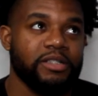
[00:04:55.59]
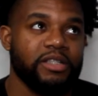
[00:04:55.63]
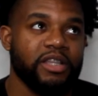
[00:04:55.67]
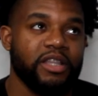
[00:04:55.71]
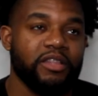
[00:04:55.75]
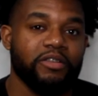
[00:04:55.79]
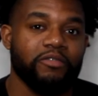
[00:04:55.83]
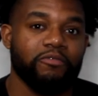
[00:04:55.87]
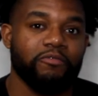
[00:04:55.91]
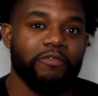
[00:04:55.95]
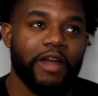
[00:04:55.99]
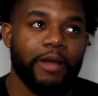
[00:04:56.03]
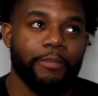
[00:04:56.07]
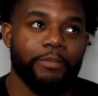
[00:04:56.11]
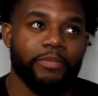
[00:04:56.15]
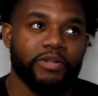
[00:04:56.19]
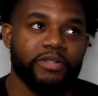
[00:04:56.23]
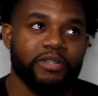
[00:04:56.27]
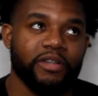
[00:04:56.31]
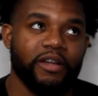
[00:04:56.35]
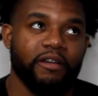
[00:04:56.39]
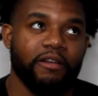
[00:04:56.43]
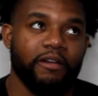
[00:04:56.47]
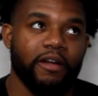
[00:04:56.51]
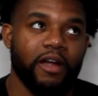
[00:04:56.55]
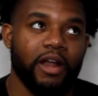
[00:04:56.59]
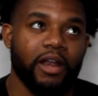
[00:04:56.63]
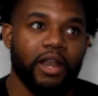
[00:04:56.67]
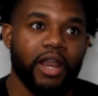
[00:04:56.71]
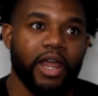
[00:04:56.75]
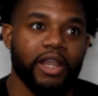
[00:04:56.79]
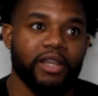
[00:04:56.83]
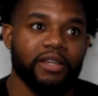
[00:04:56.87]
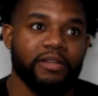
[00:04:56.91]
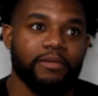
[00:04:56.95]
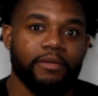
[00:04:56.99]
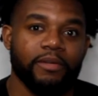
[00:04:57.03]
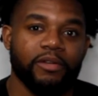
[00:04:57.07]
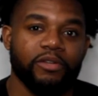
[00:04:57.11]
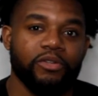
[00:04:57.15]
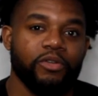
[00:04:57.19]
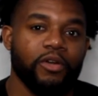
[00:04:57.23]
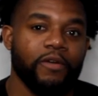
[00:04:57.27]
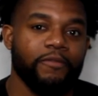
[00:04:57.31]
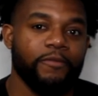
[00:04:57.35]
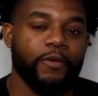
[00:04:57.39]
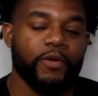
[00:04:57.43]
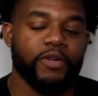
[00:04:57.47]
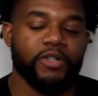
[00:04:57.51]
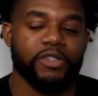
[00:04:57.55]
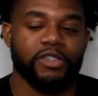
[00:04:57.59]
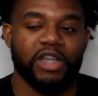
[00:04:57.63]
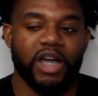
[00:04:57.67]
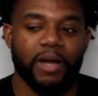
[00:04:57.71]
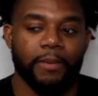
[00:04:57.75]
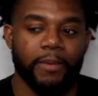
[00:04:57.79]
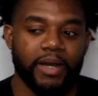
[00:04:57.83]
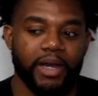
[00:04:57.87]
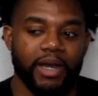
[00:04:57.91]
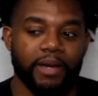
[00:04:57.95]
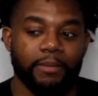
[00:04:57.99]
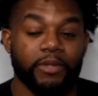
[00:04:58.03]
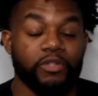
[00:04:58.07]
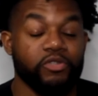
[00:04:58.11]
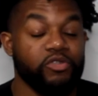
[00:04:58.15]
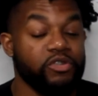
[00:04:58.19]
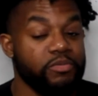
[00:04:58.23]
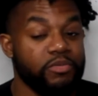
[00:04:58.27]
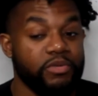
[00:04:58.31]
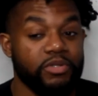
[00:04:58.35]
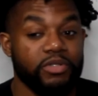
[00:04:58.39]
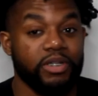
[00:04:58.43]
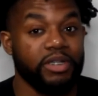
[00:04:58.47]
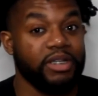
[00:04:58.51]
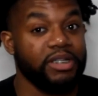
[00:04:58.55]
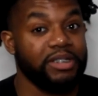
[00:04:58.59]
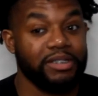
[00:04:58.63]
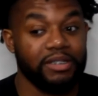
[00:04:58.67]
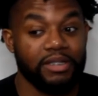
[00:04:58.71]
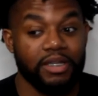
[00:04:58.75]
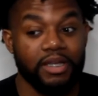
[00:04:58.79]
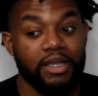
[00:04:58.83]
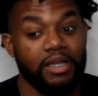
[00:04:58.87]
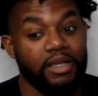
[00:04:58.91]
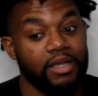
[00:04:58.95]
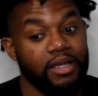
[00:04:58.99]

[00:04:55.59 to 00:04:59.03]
rappers are like, of course, dominating, but drill music is,